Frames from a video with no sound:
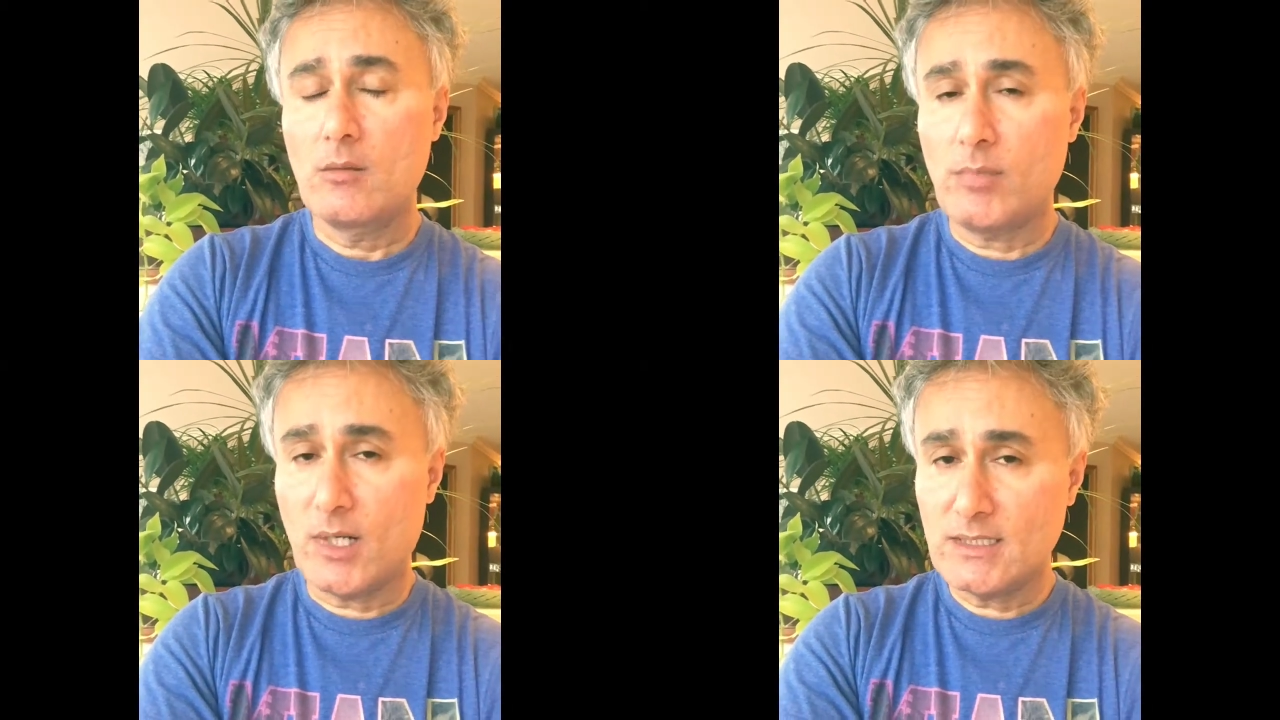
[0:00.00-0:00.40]

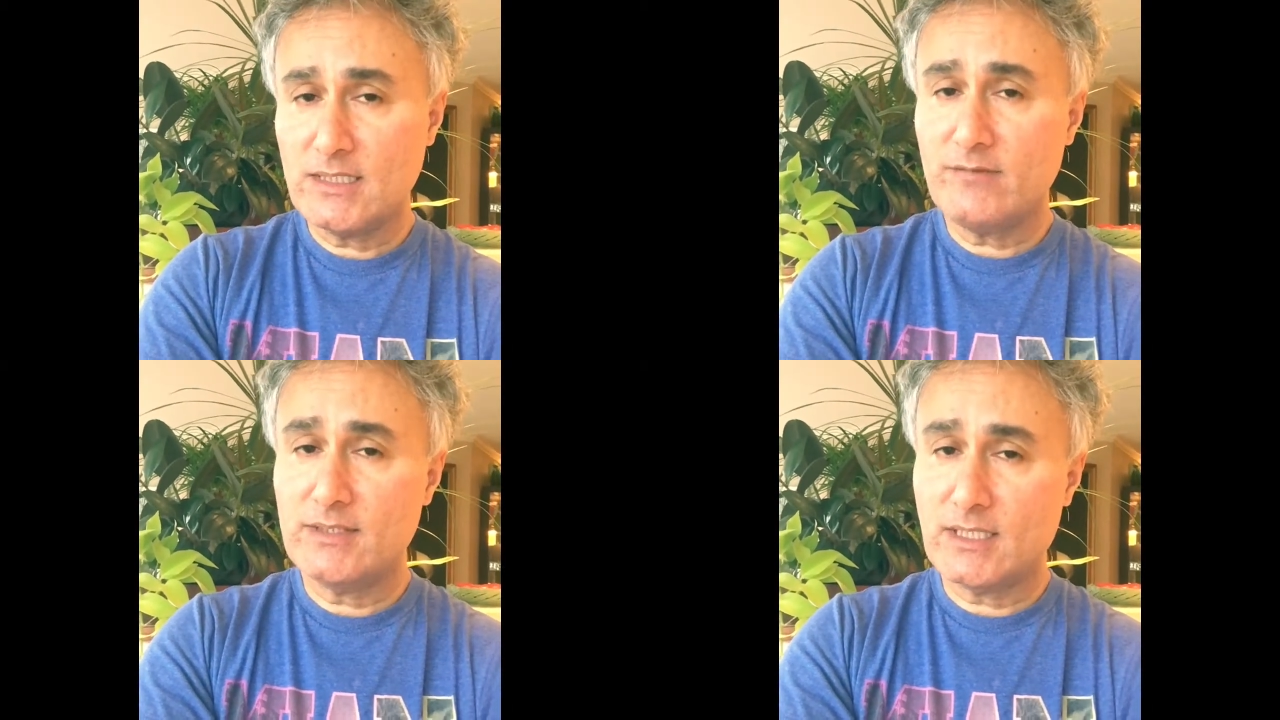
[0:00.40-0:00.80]

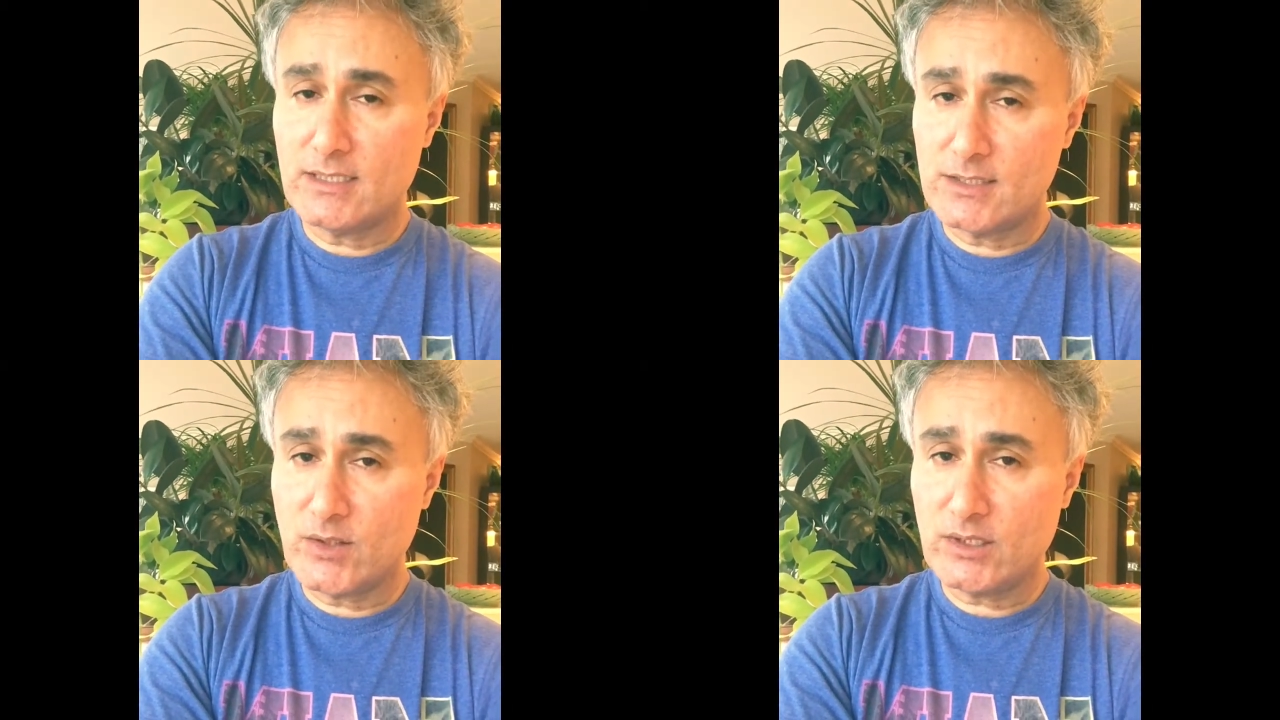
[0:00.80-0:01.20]
Positive and
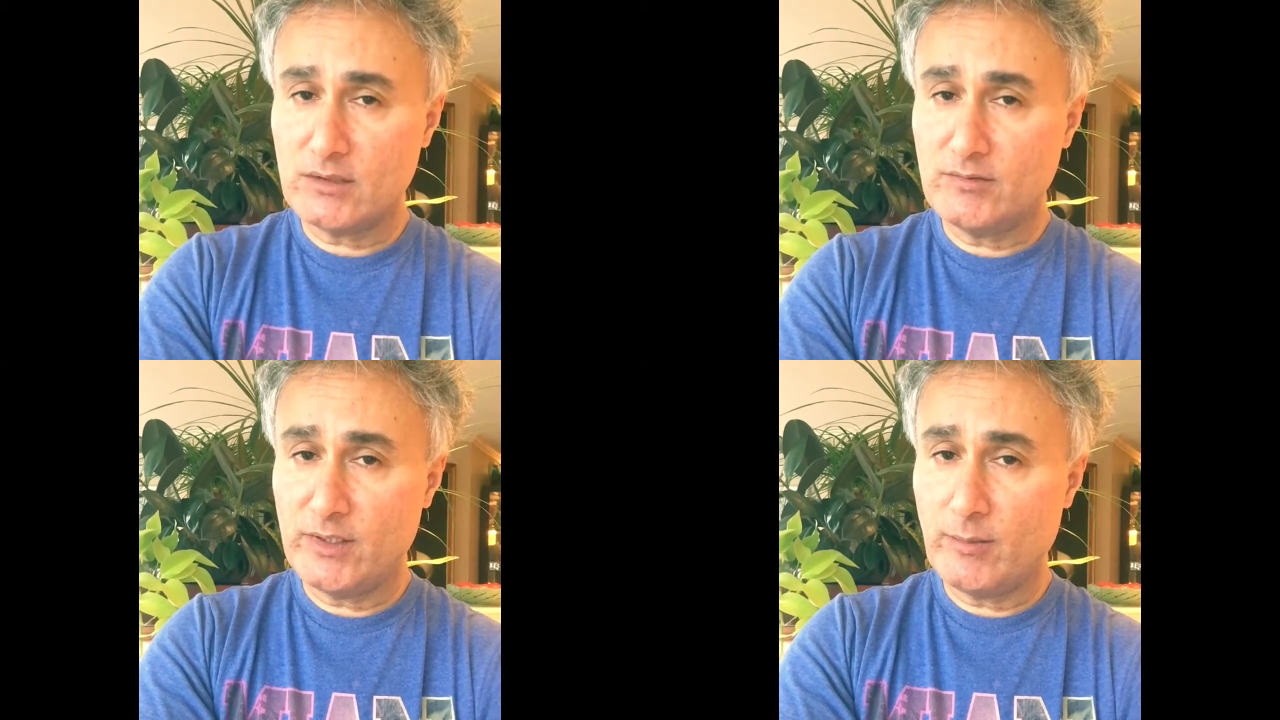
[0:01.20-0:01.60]

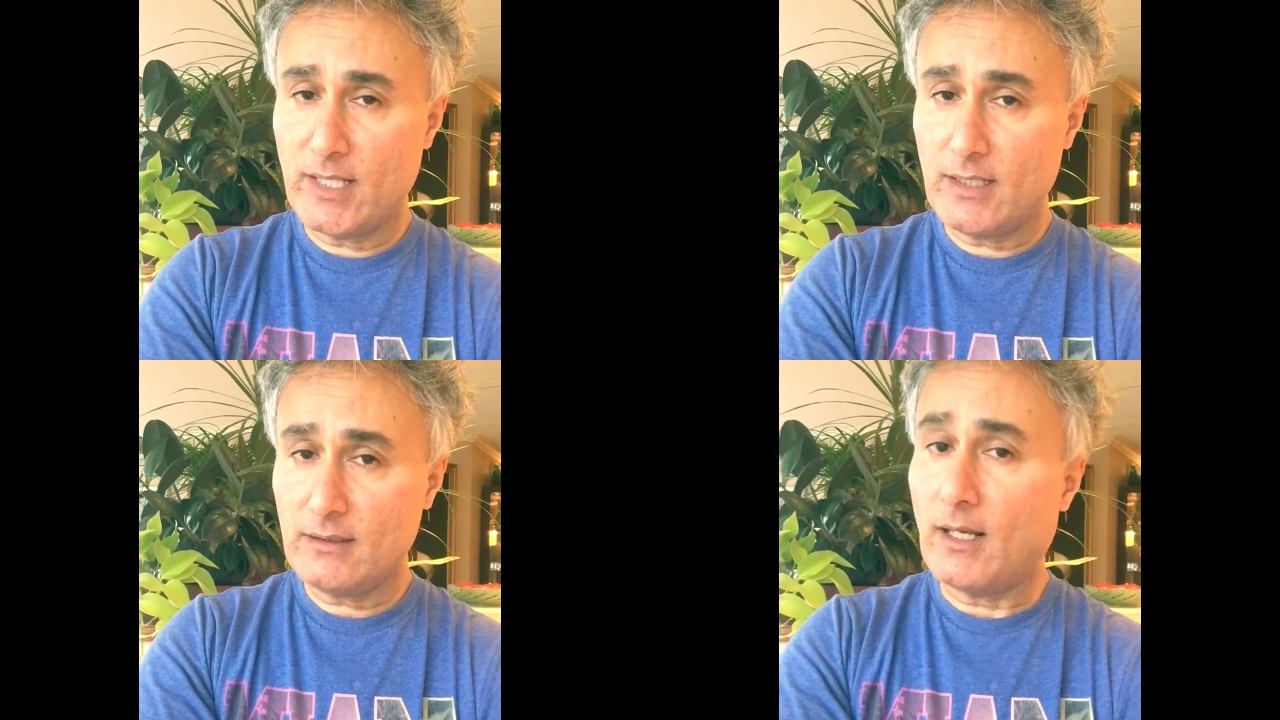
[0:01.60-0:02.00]
constructive
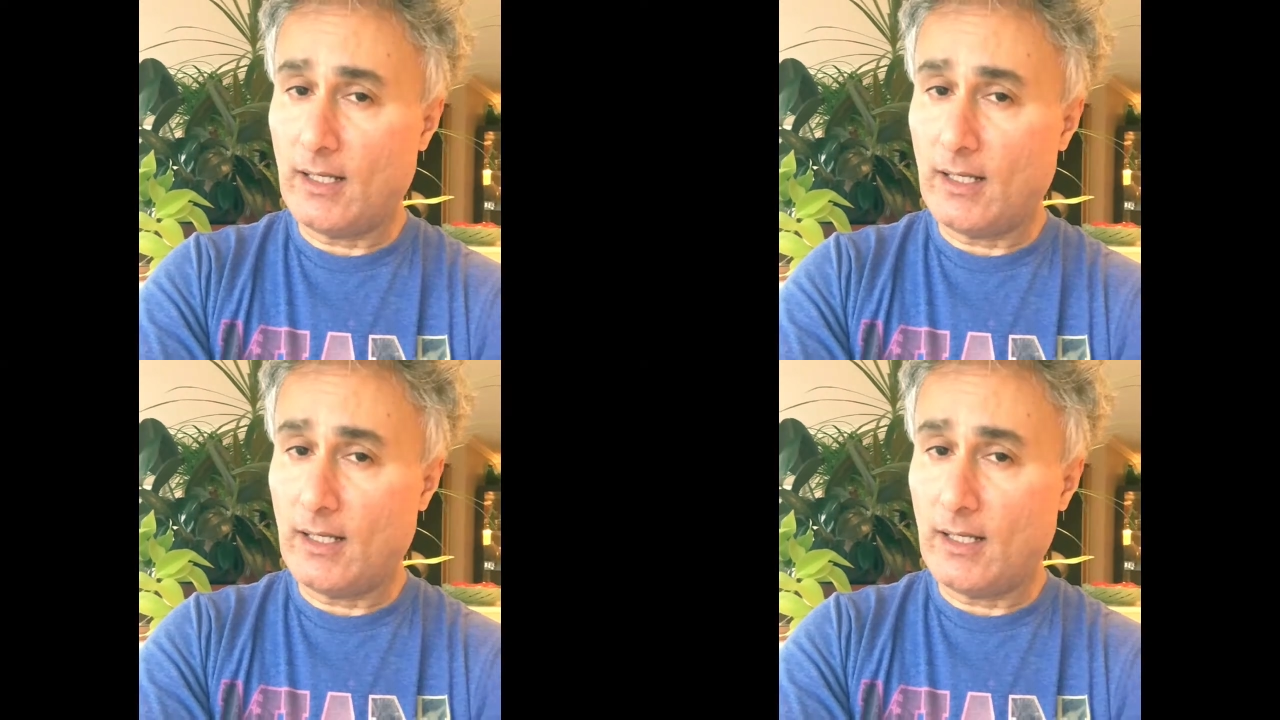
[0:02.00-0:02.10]
feedback,